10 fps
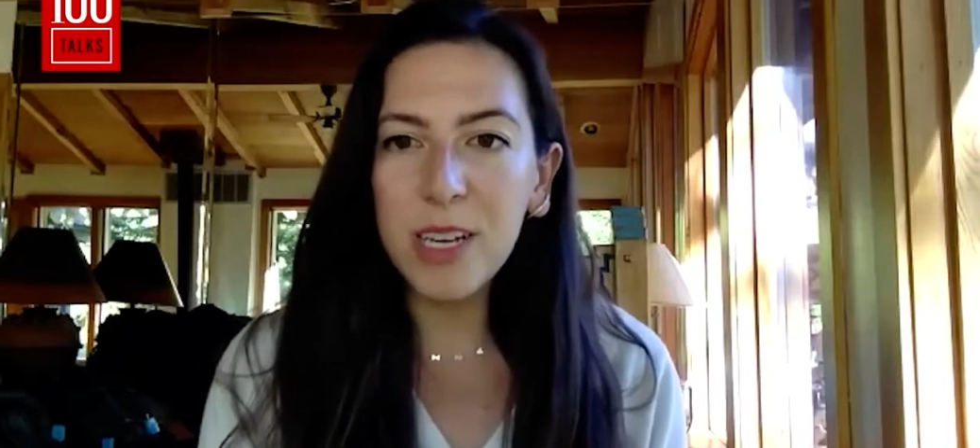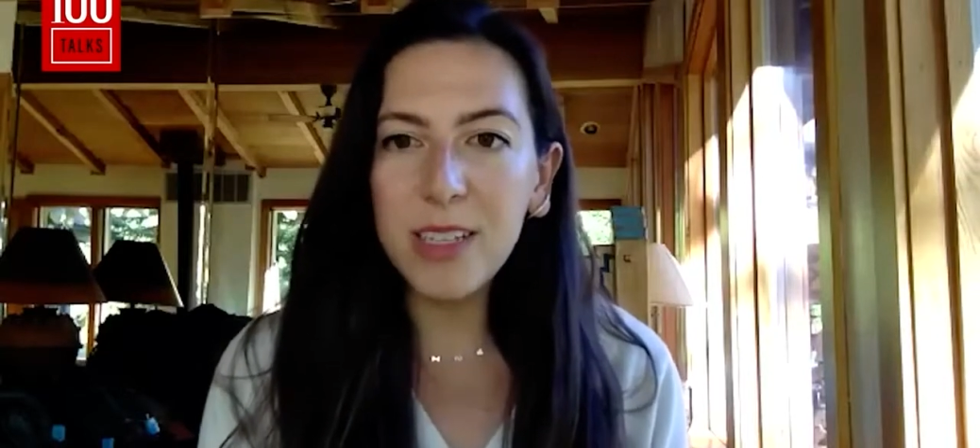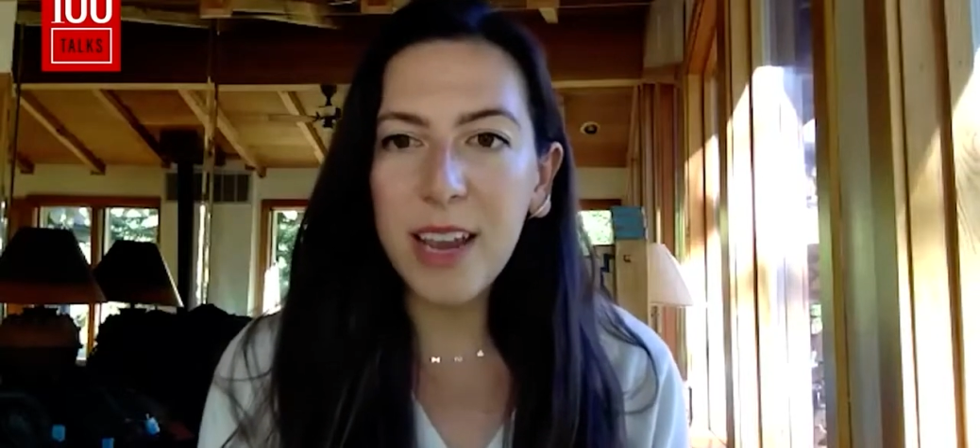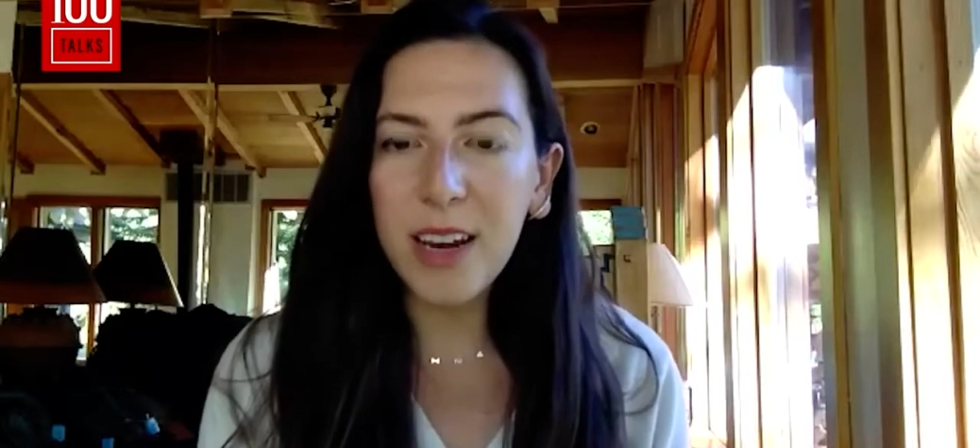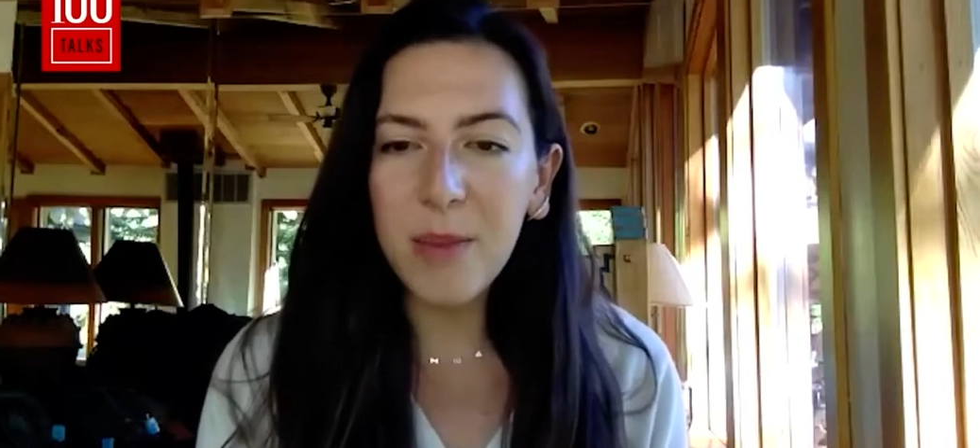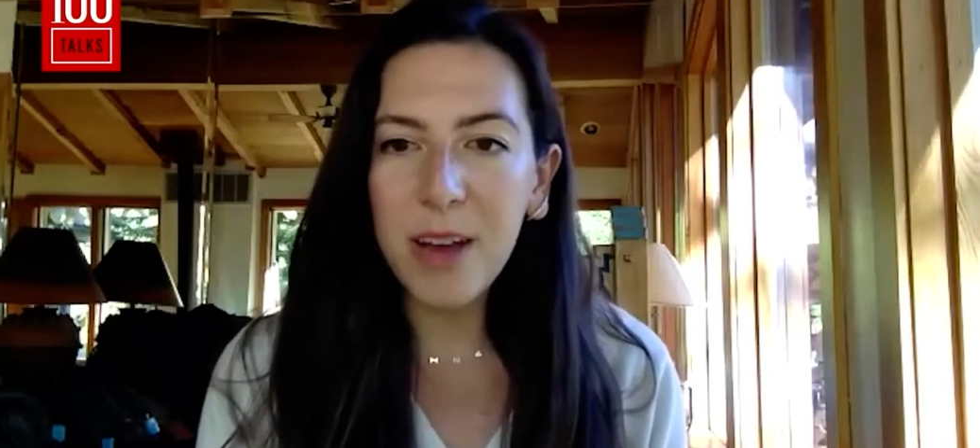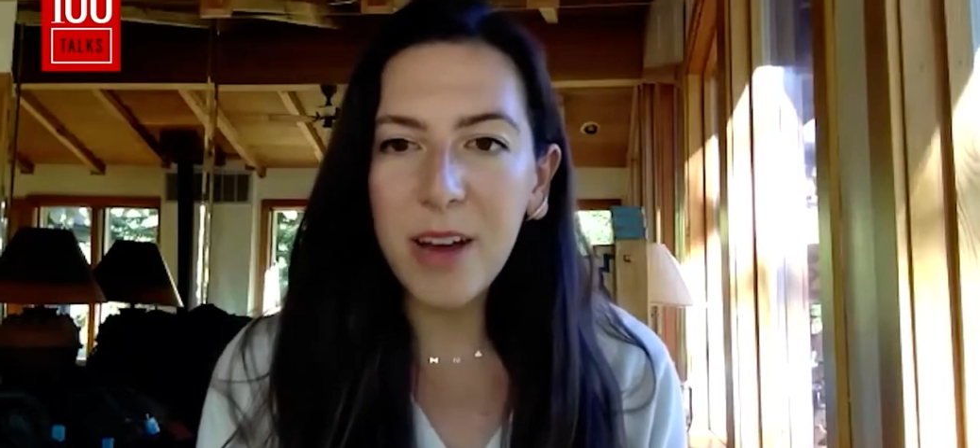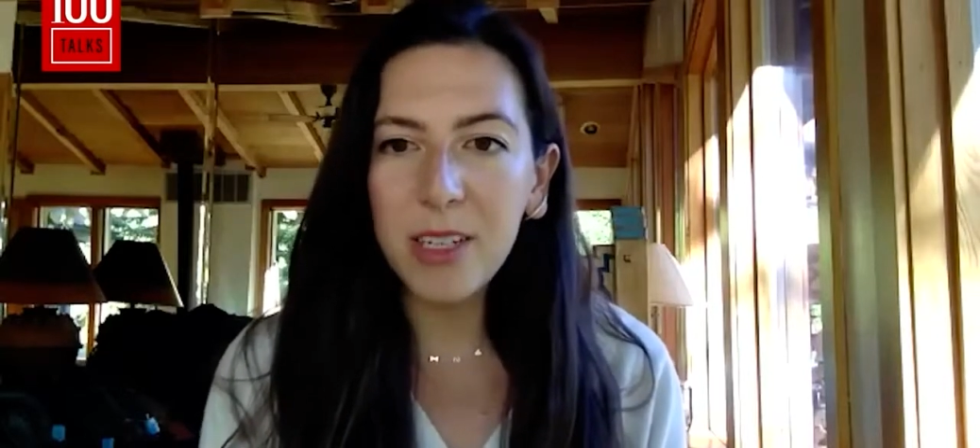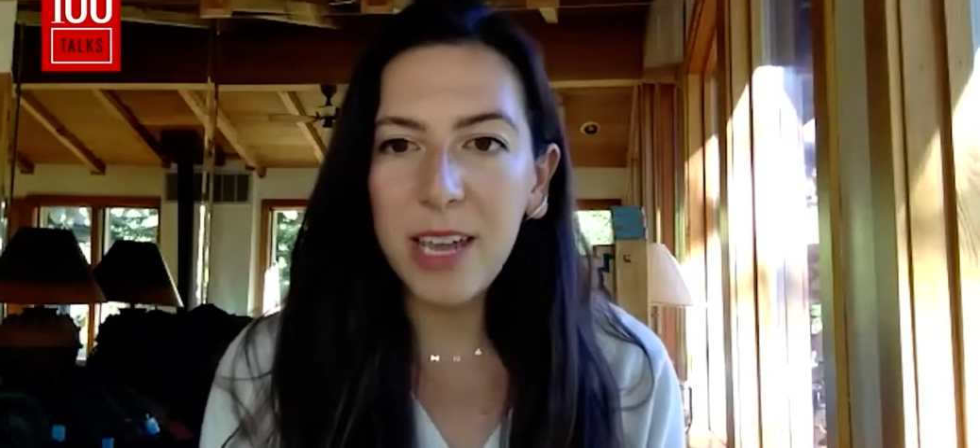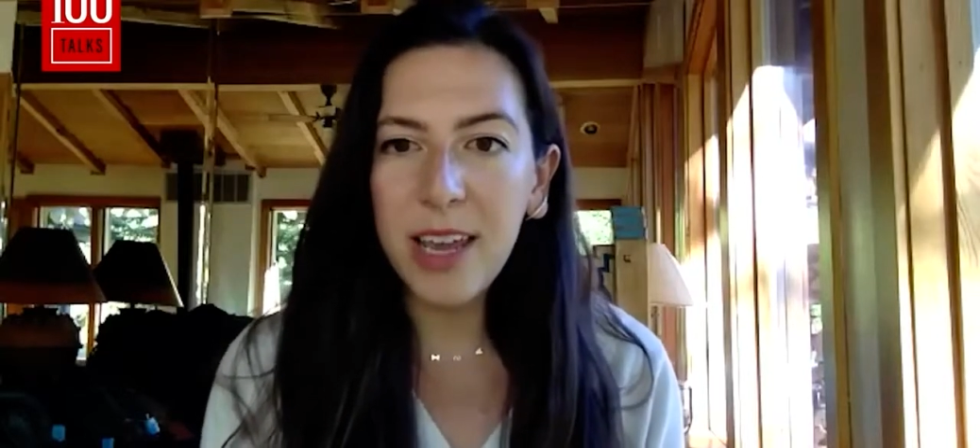excited
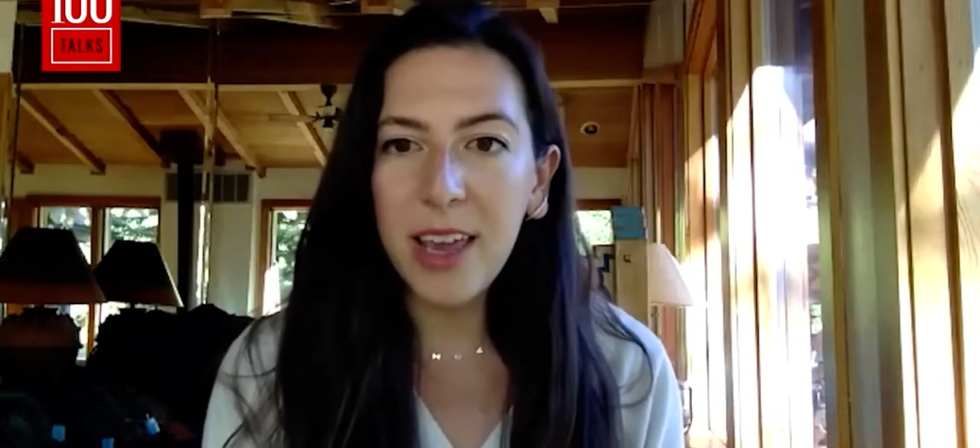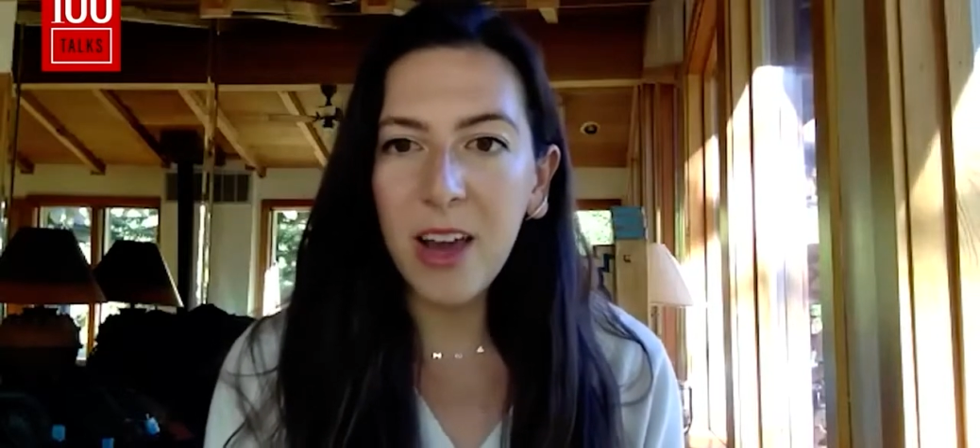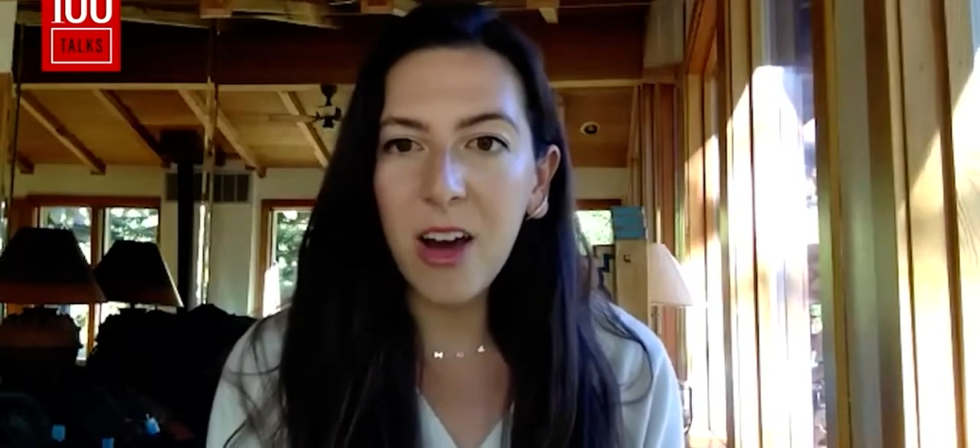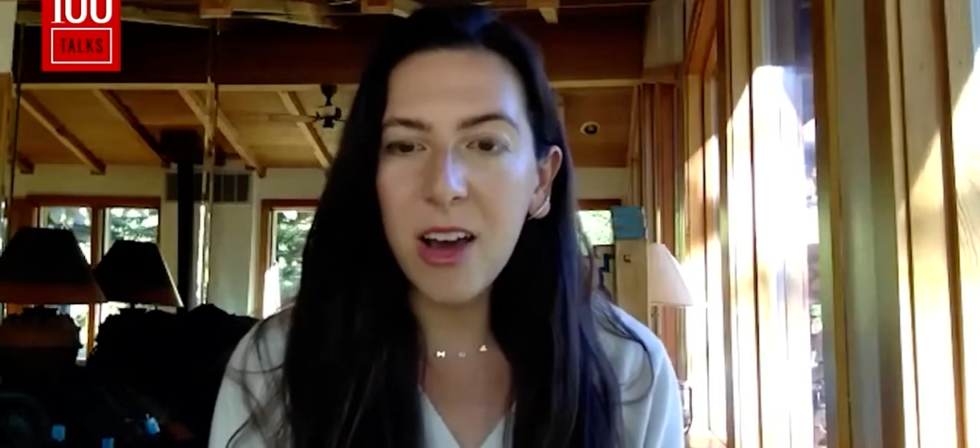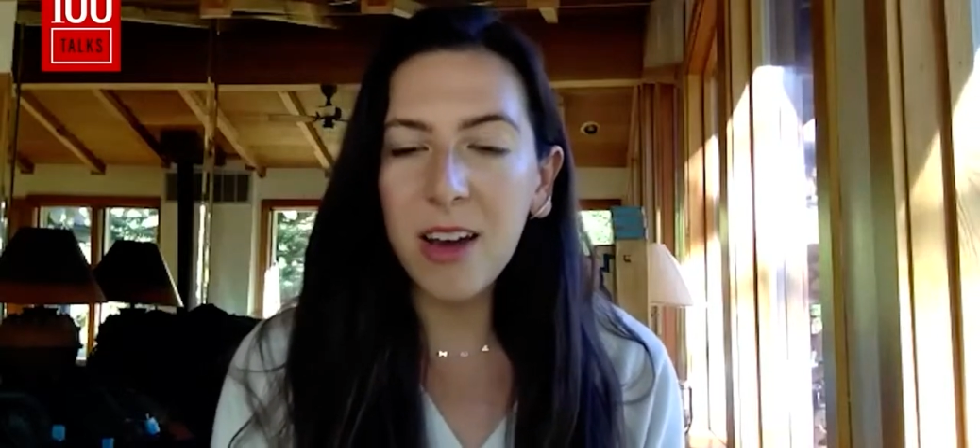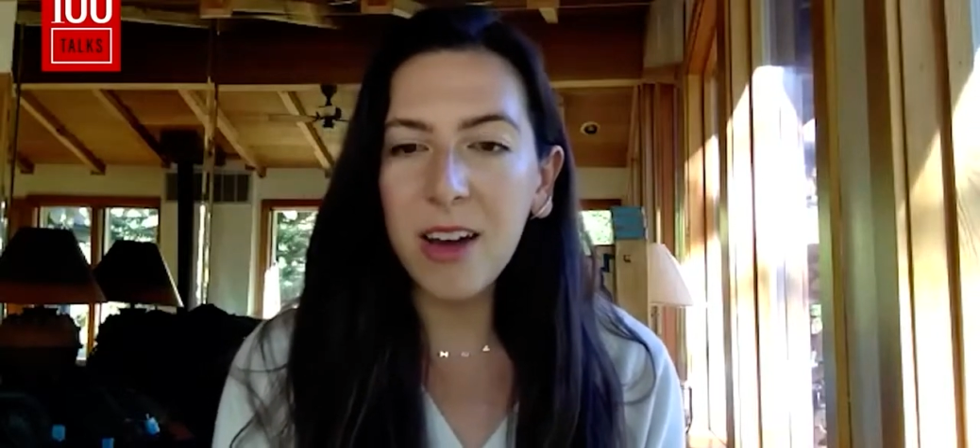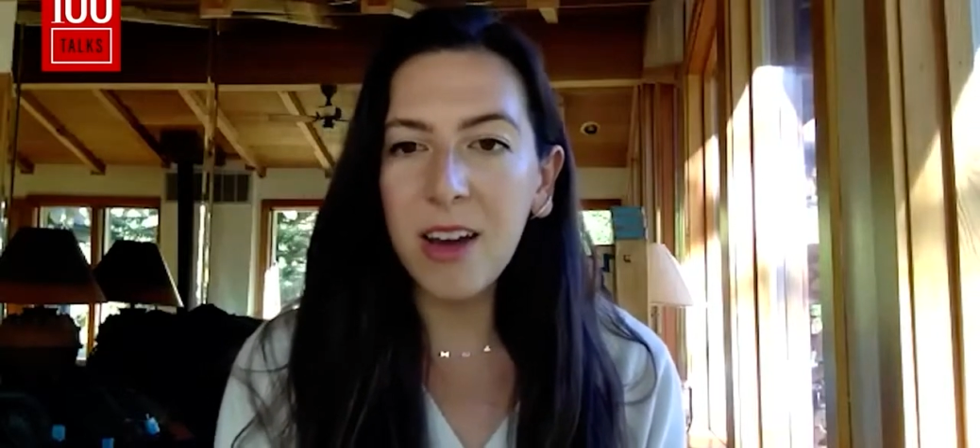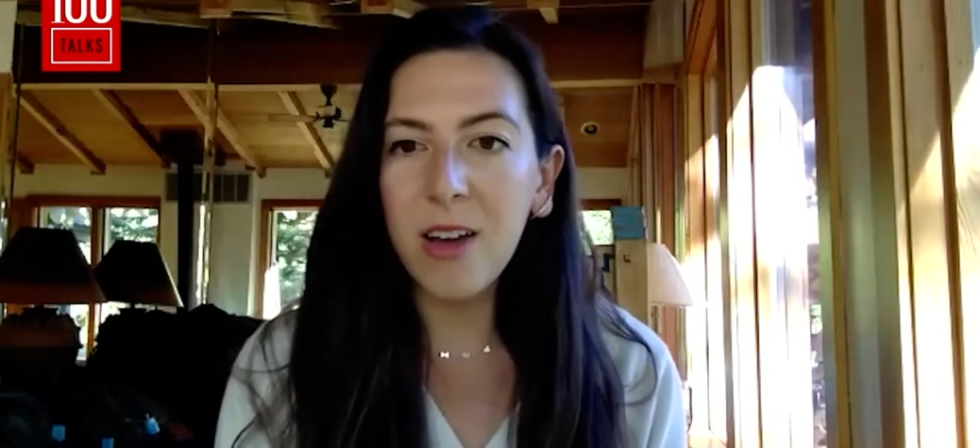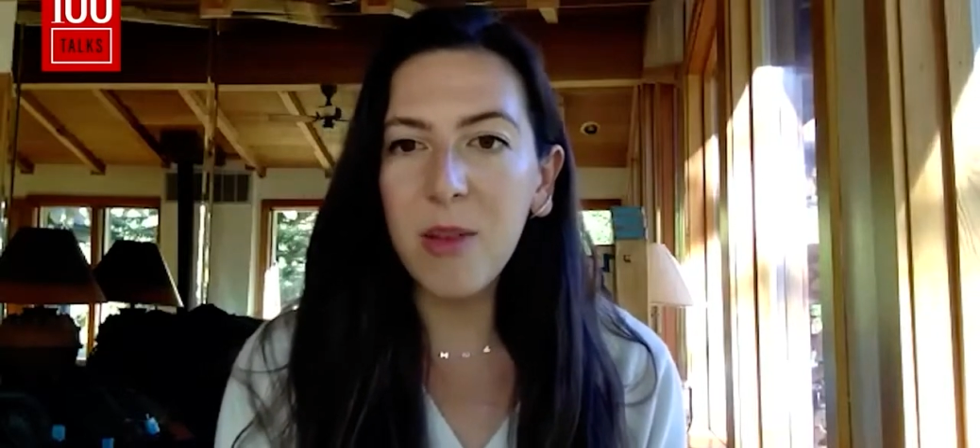about taking on,